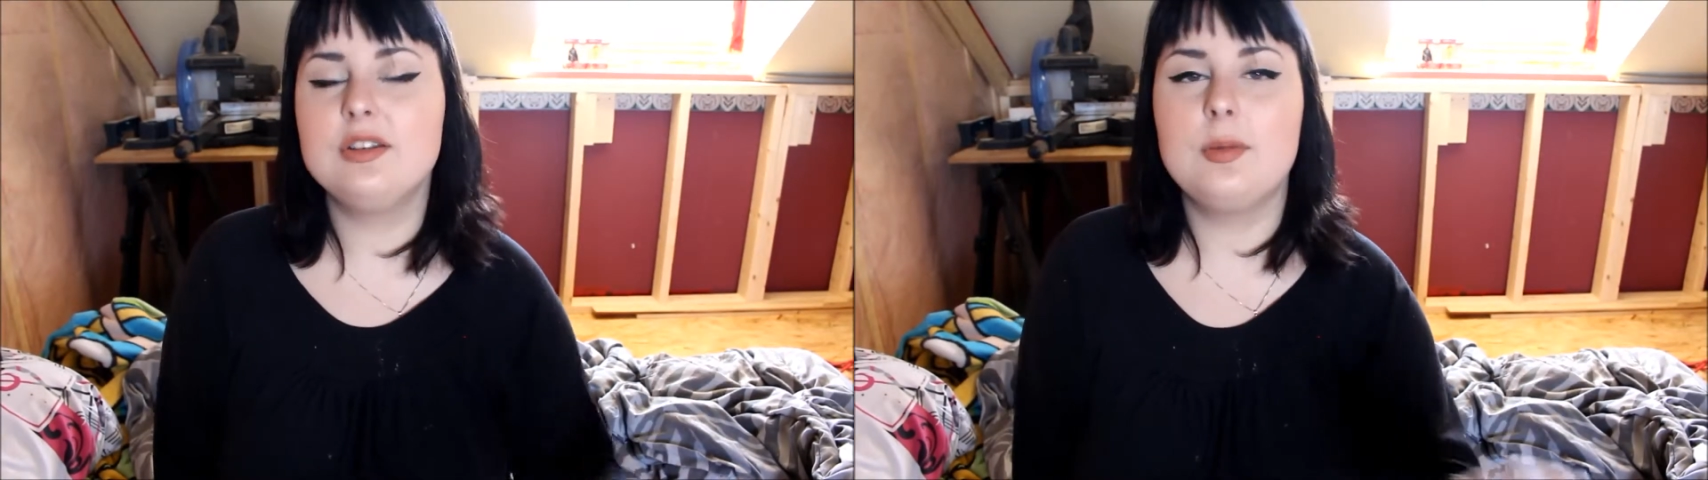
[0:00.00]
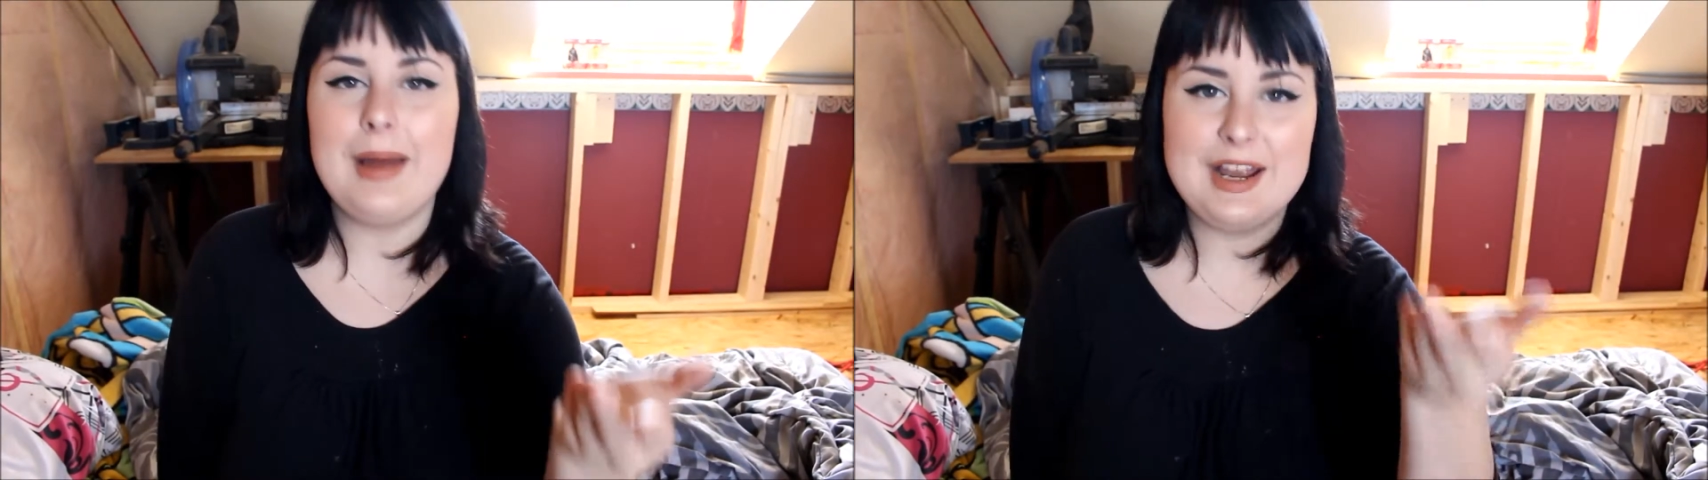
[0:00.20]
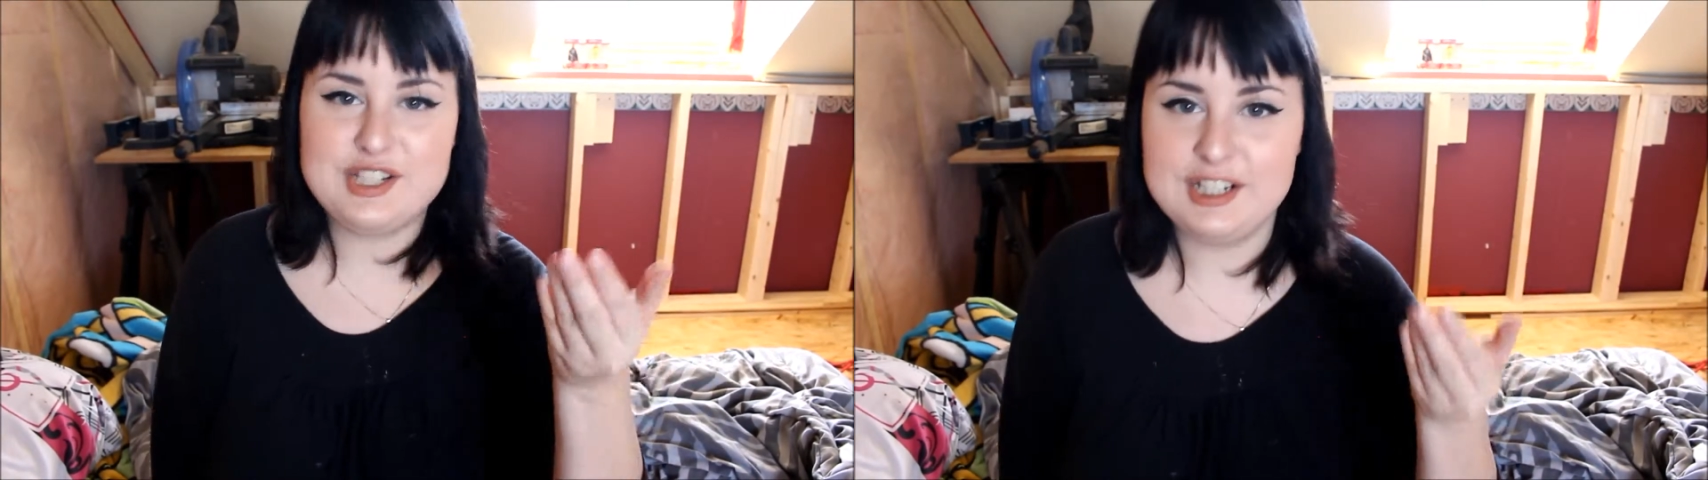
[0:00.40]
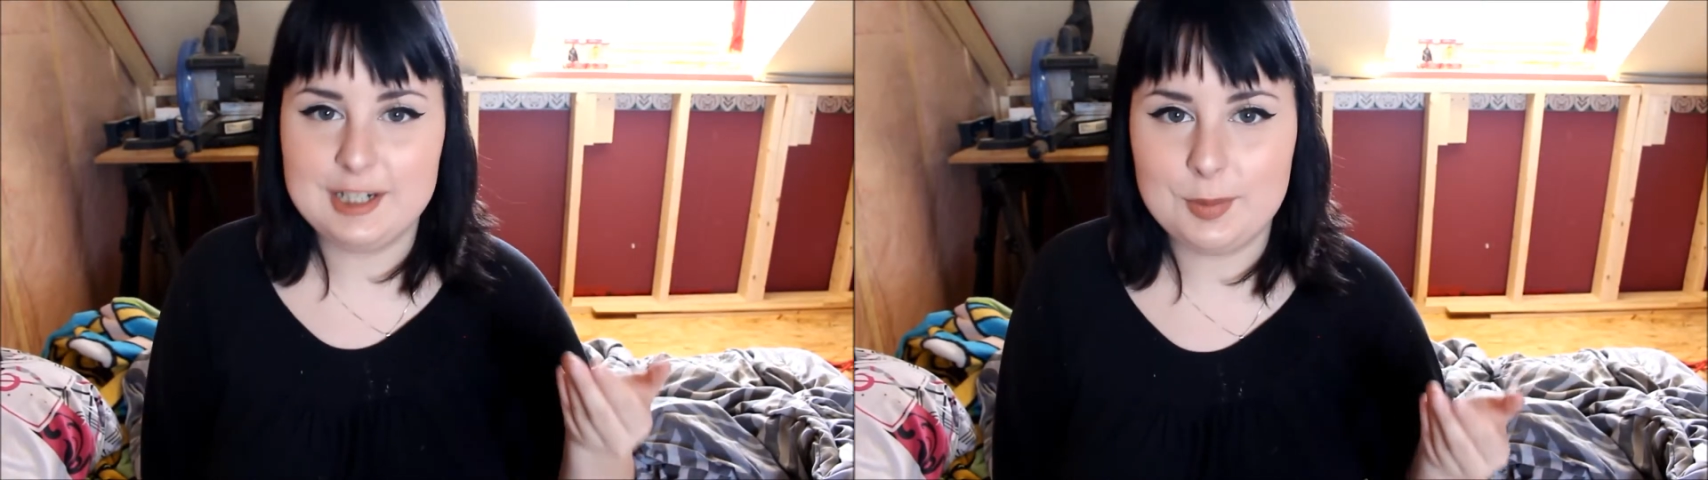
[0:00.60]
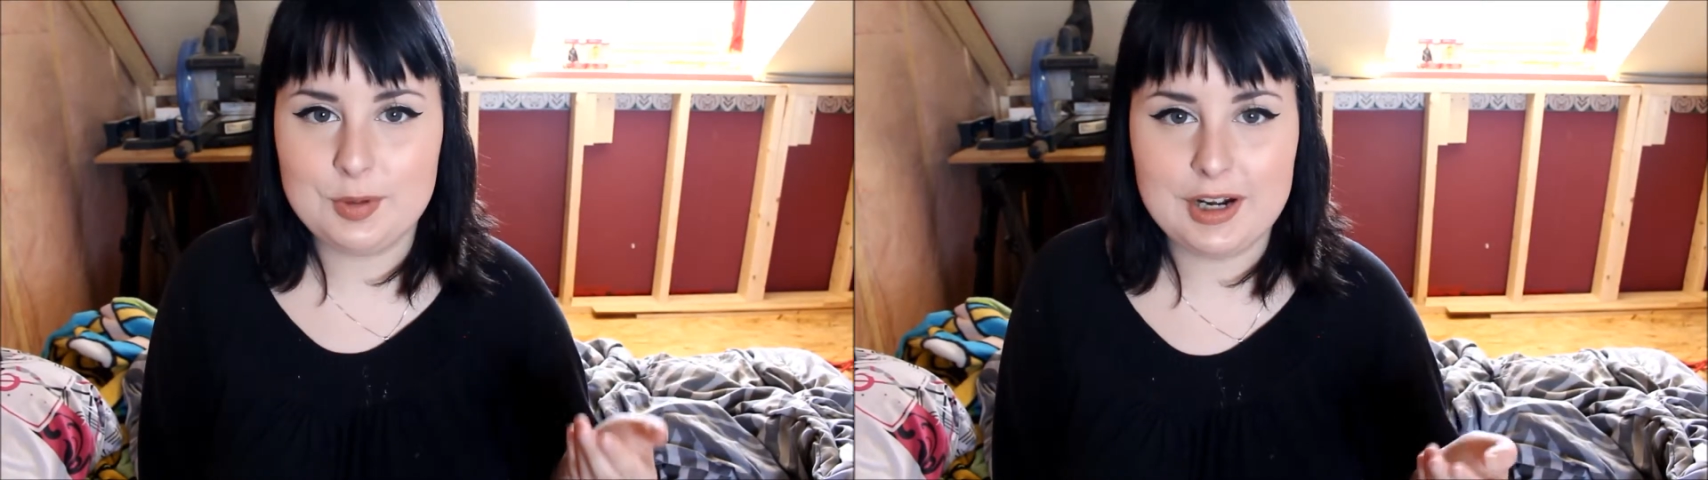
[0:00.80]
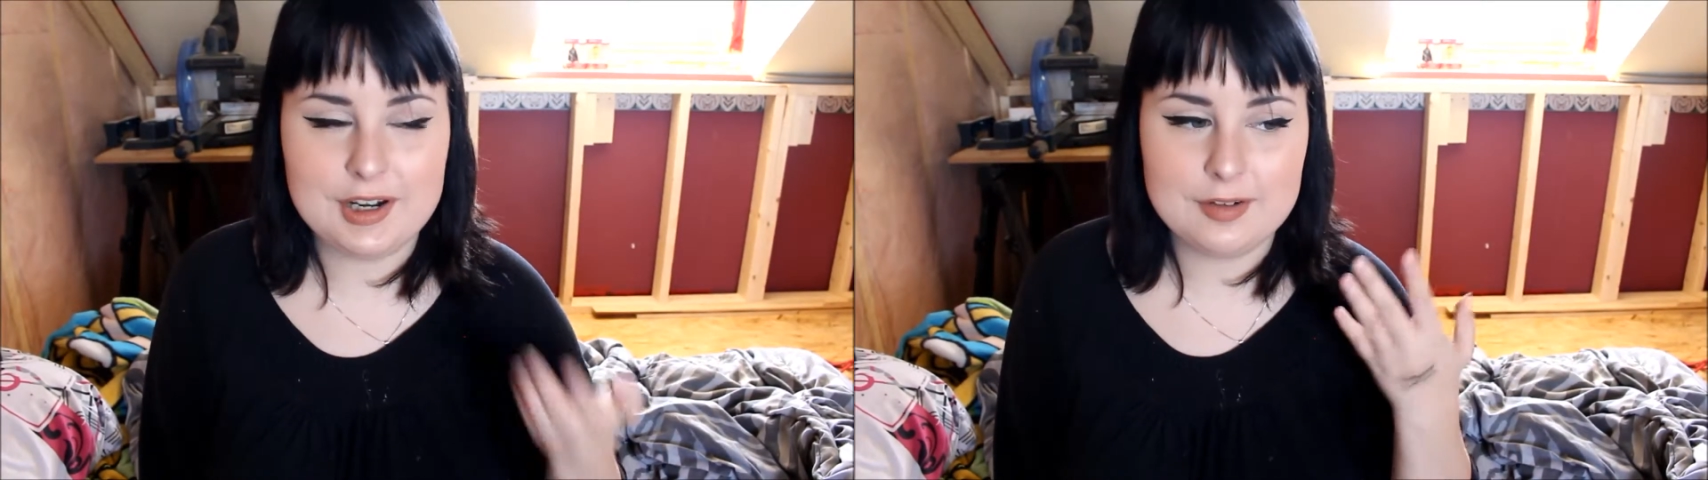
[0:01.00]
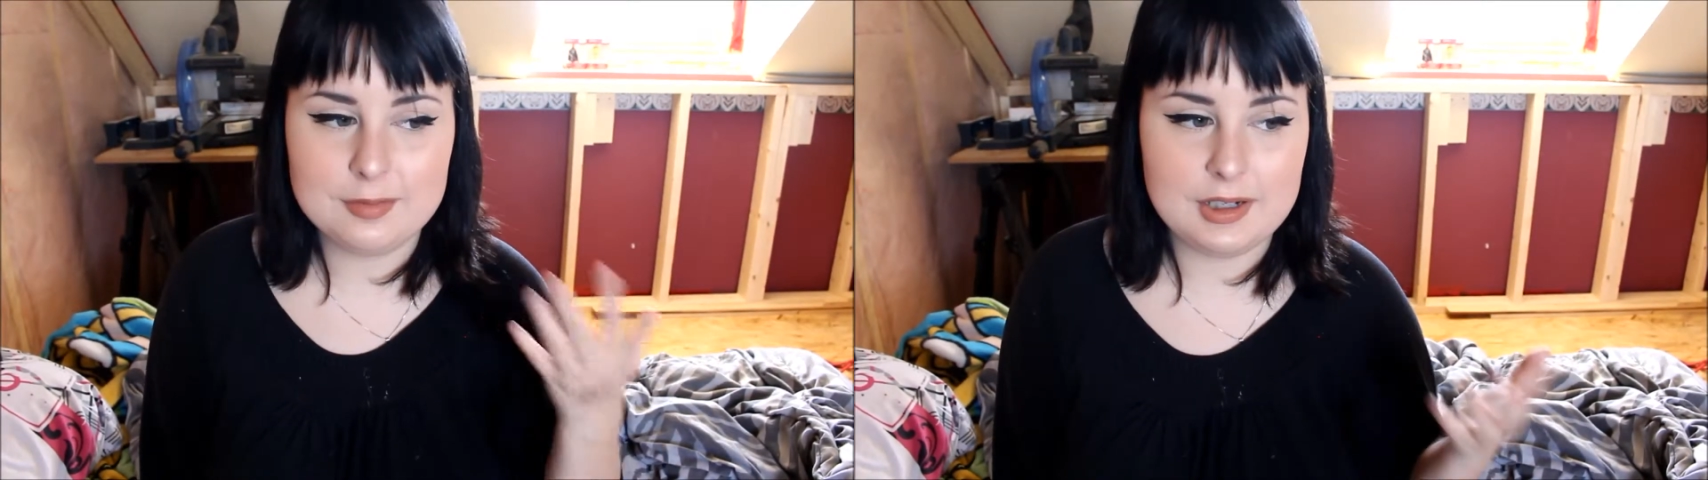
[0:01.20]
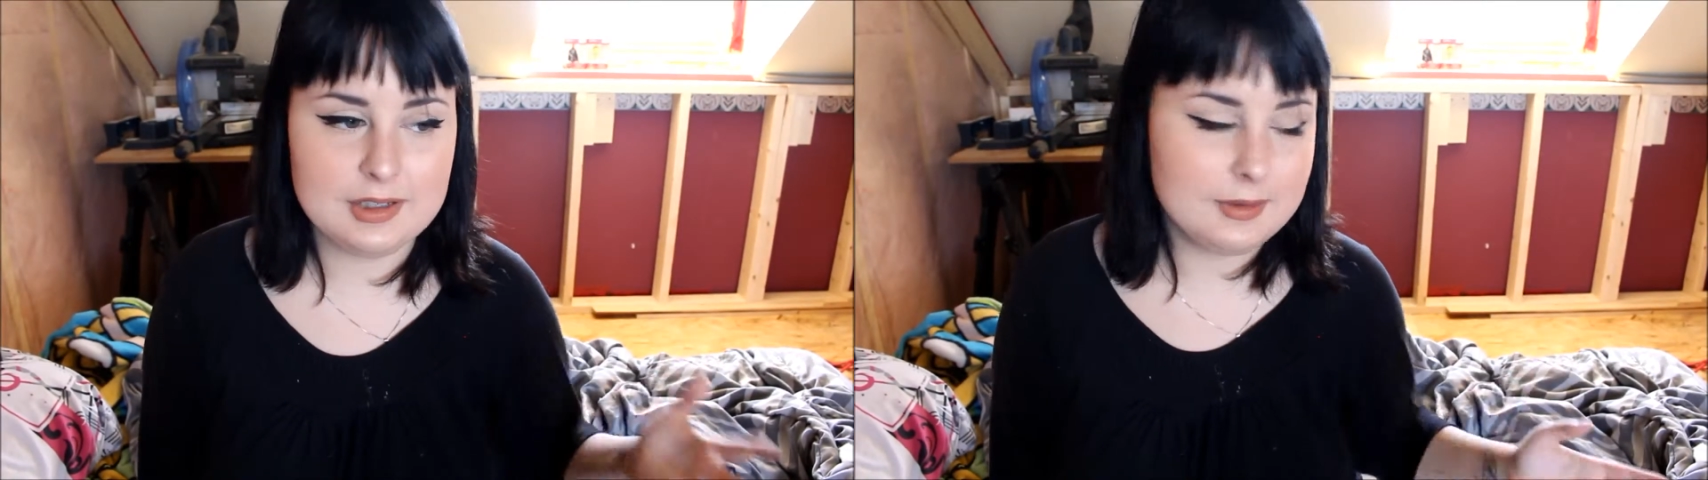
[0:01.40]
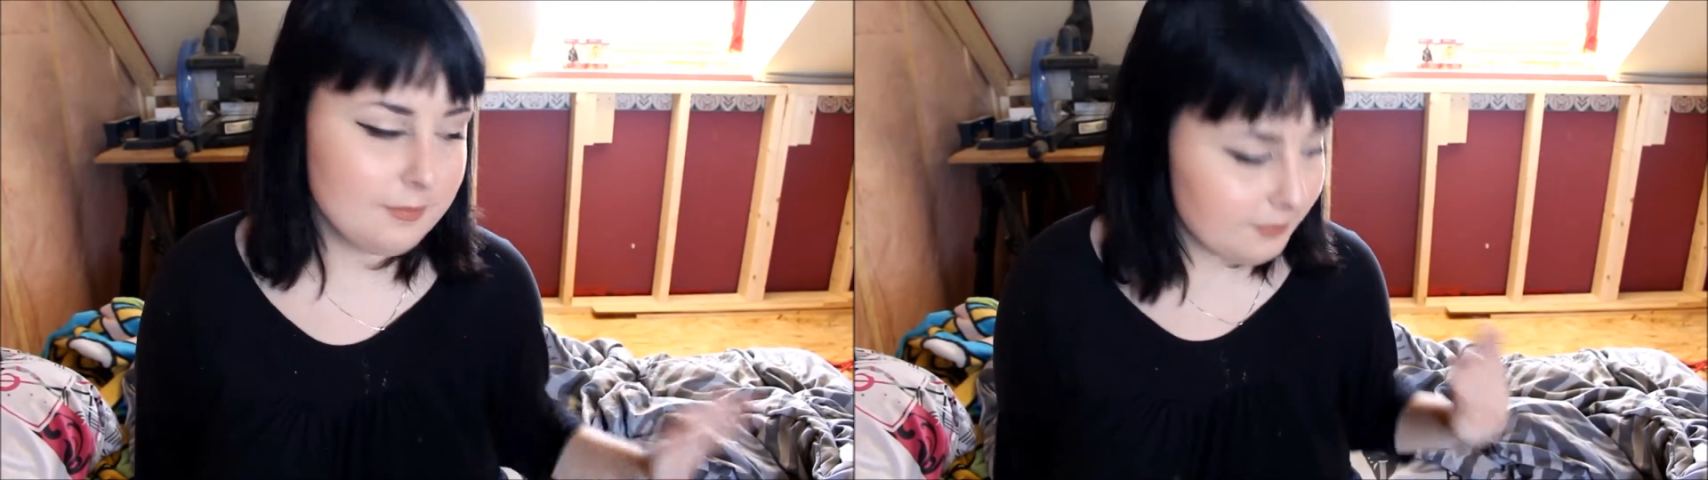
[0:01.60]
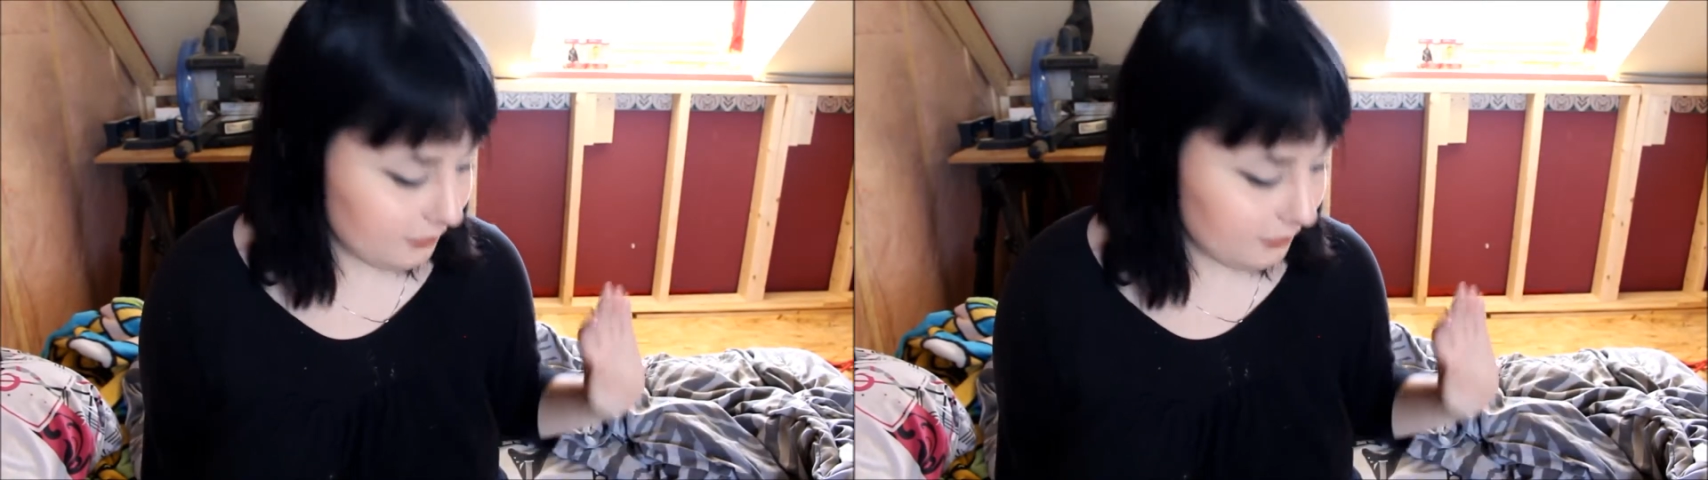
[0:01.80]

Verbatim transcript: you're bashing their product but